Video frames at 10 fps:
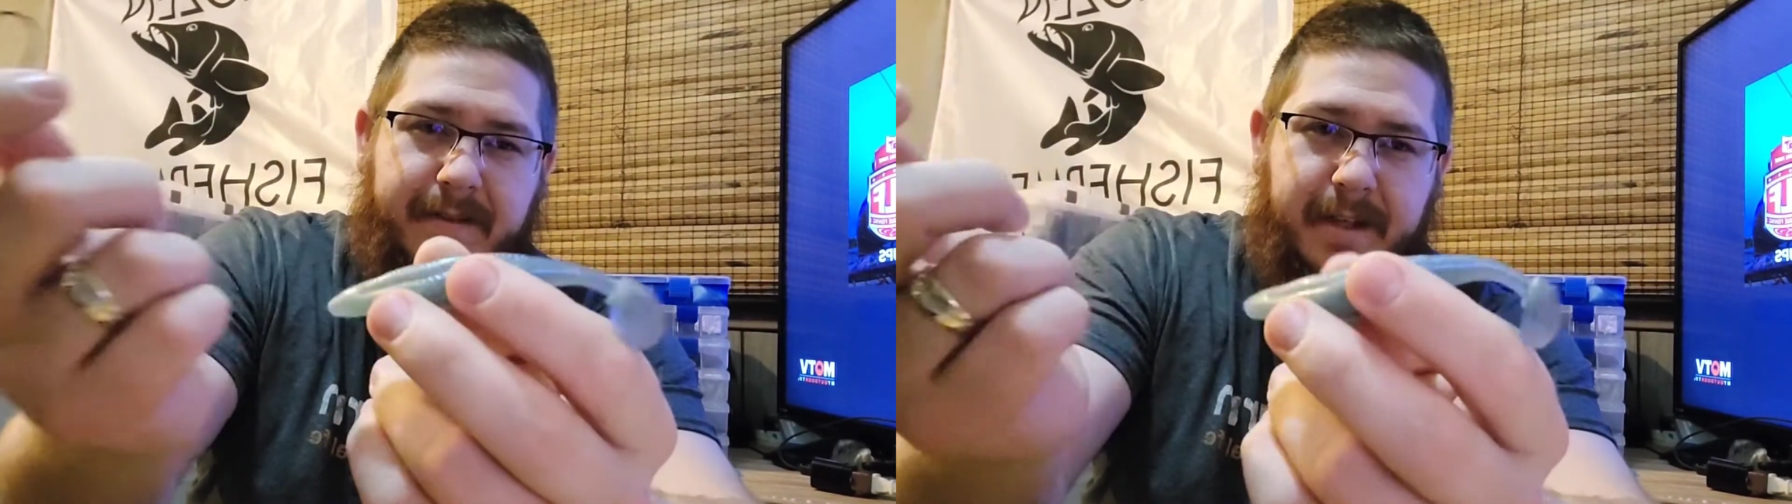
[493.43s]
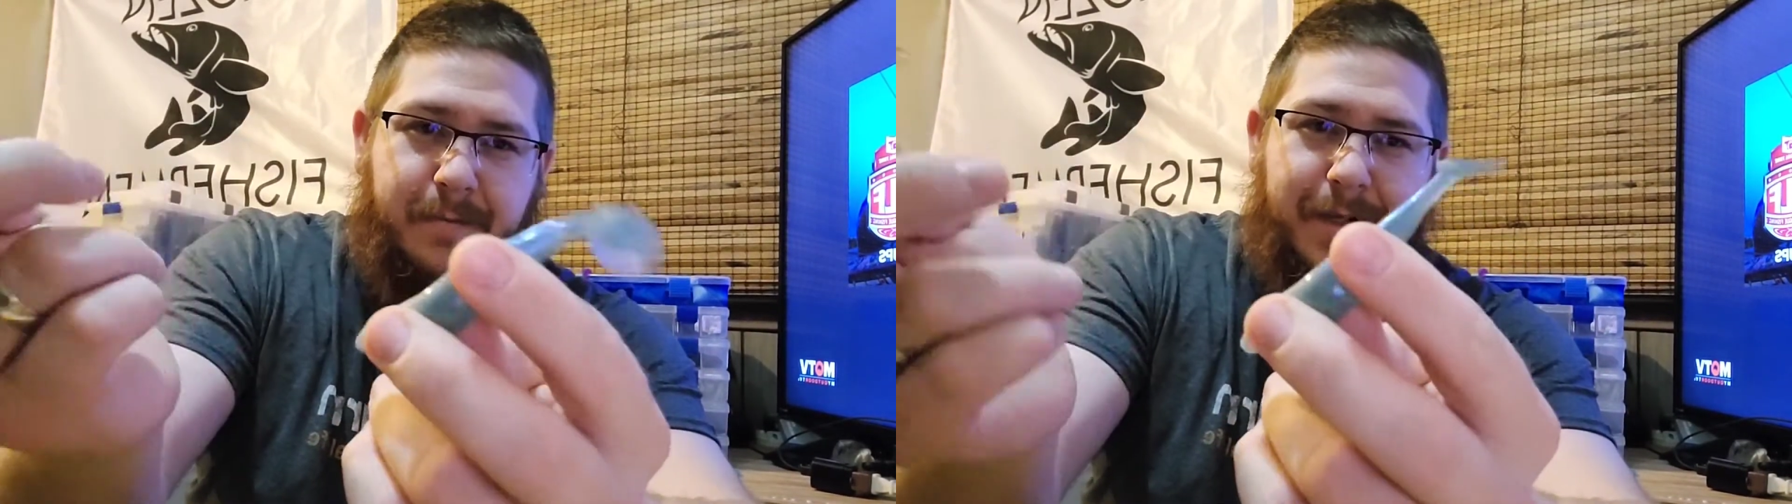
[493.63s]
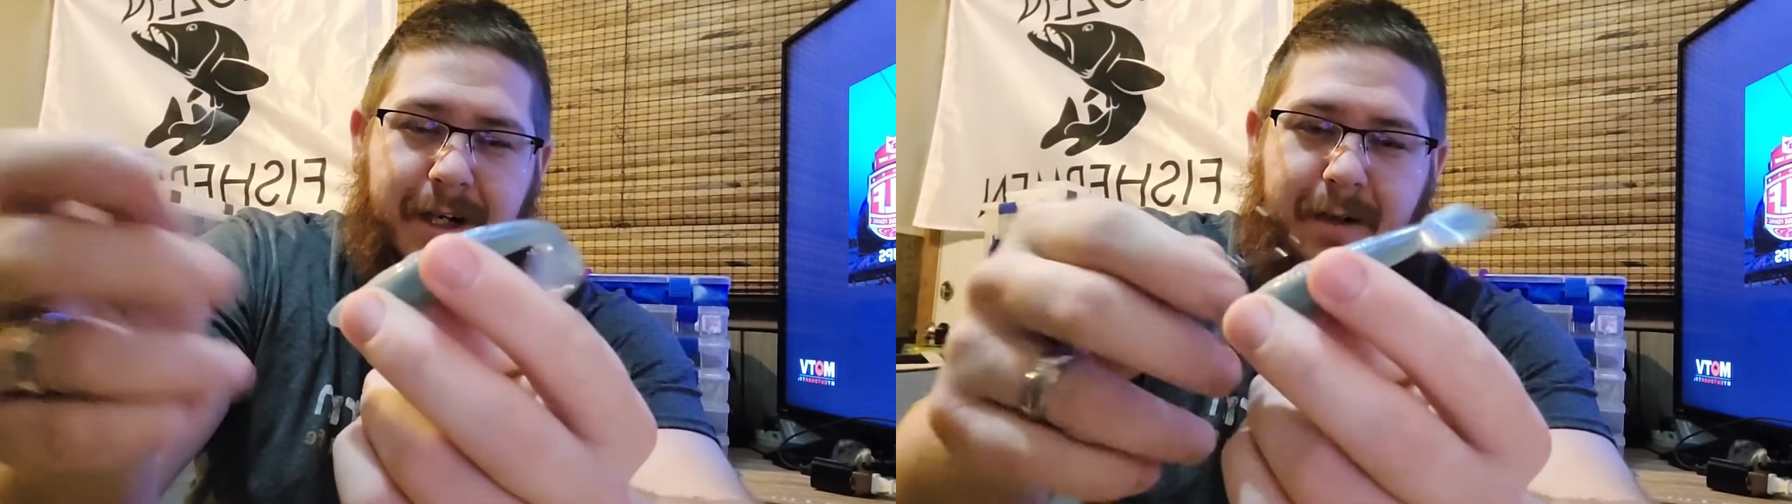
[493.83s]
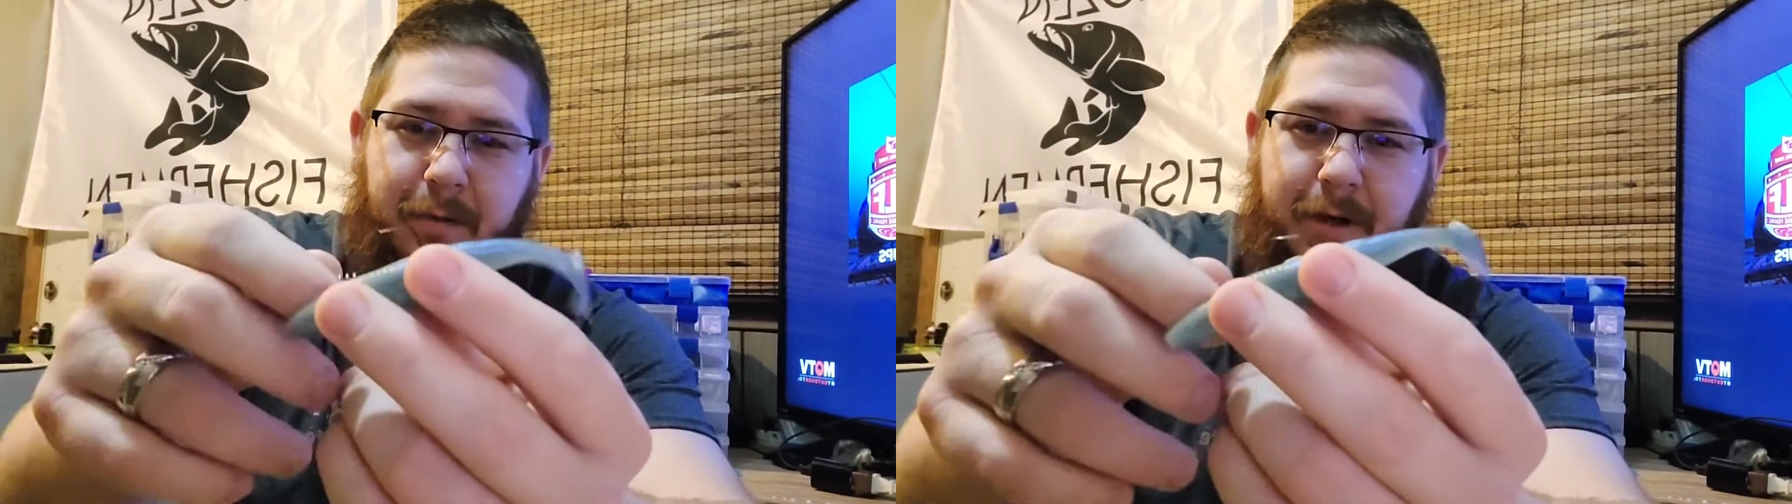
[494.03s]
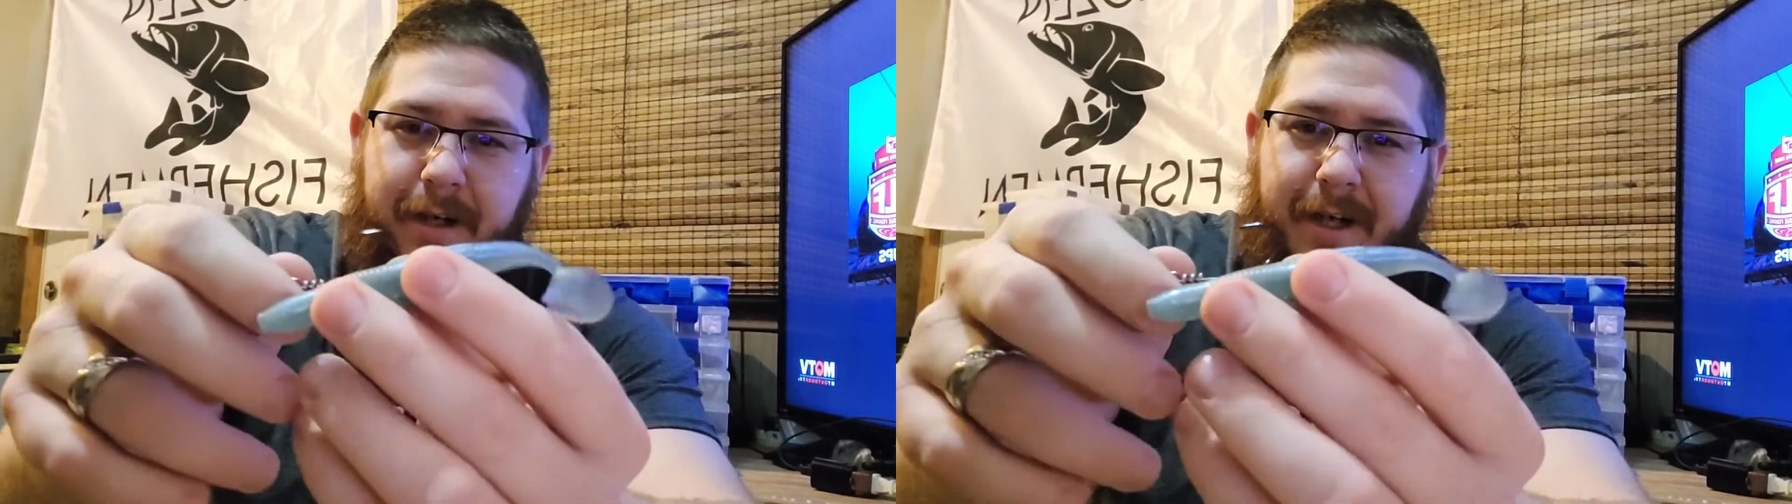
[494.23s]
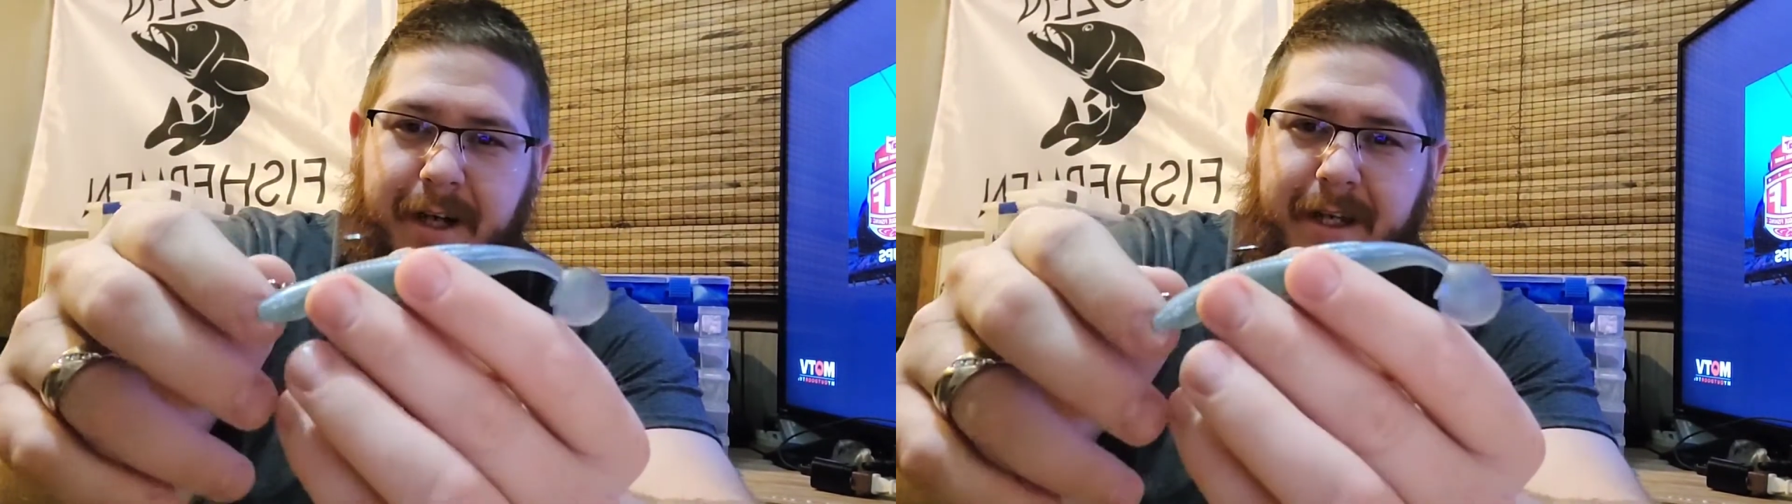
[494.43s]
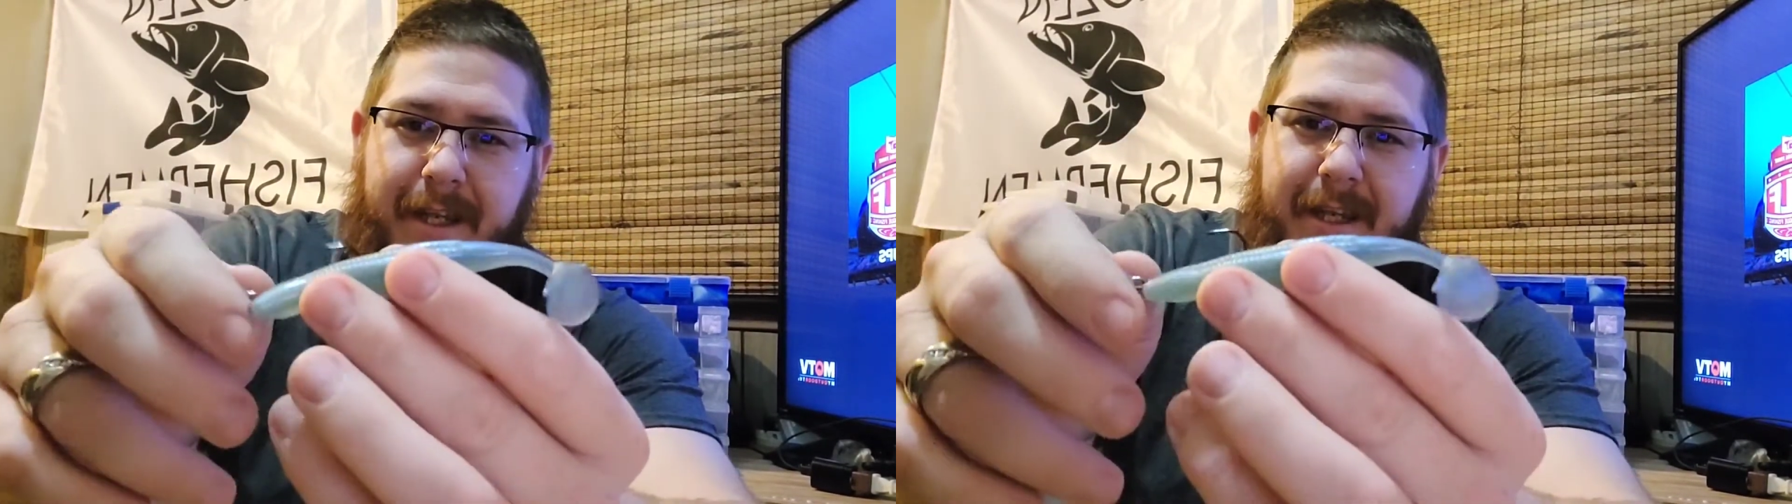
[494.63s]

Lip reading: timber, whatnot.